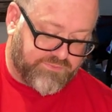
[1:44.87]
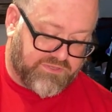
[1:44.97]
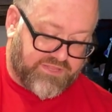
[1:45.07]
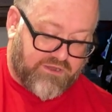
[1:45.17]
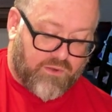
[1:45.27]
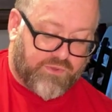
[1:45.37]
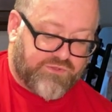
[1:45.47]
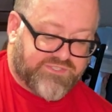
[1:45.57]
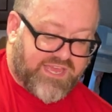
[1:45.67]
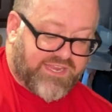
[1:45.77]
you put that there, and we'll
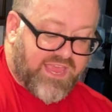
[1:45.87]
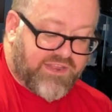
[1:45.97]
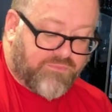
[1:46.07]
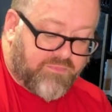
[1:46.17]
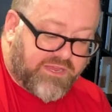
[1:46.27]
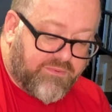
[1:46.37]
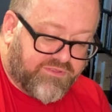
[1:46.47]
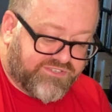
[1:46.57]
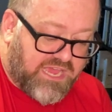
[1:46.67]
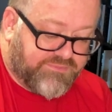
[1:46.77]
use that again when we come
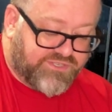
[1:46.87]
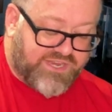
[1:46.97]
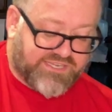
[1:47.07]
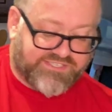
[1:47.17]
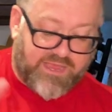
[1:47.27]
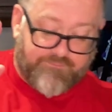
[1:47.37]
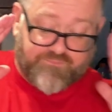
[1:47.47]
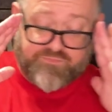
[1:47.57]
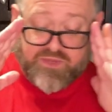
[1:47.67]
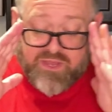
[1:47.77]
to the top. So the next
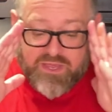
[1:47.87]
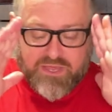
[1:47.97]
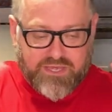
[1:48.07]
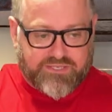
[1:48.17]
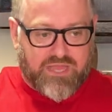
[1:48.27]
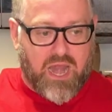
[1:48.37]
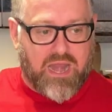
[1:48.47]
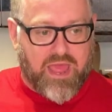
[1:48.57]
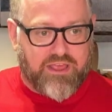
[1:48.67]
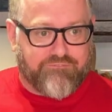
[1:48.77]
step is
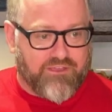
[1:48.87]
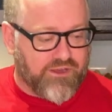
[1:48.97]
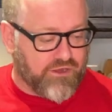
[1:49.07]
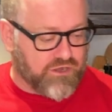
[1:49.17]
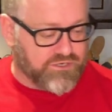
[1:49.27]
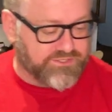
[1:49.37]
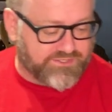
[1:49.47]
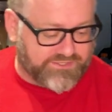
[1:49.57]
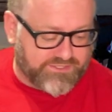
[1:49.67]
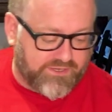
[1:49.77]

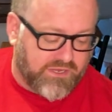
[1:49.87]
ladyfingers.